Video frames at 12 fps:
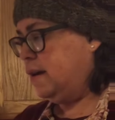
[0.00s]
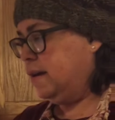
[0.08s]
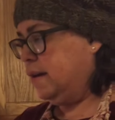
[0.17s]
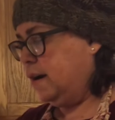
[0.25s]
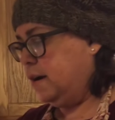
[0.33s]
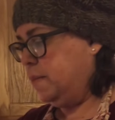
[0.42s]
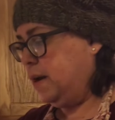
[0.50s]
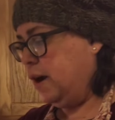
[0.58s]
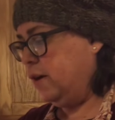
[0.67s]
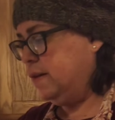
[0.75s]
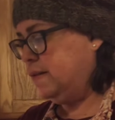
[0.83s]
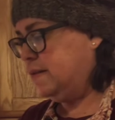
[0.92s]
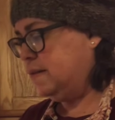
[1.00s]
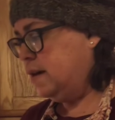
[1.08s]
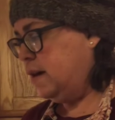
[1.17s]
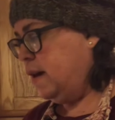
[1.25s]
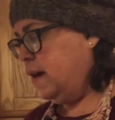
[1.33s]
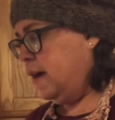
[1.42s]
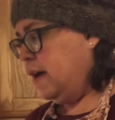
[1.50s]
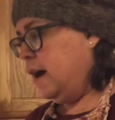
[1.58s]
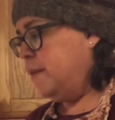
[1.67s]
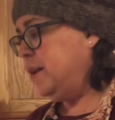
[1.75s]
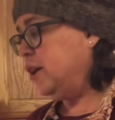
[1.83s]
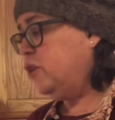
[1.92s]
cut up carrots. I'm
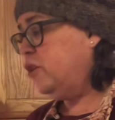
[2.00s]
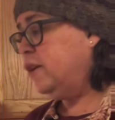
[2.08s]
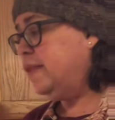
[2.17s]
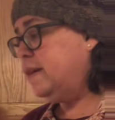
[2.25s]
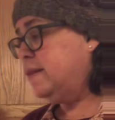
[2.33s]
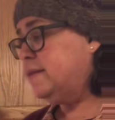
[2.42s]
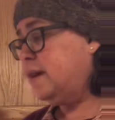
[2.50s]
gonna cook this at